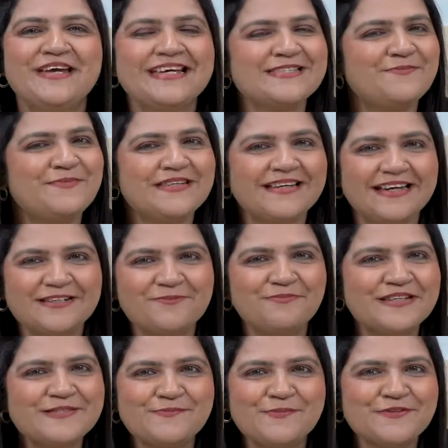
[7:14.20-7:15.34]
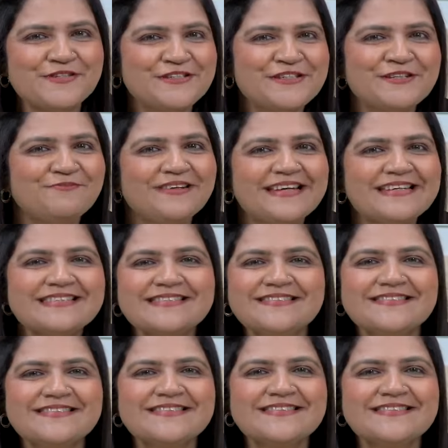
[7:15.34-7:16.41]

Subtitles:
expedite my sponsorship license?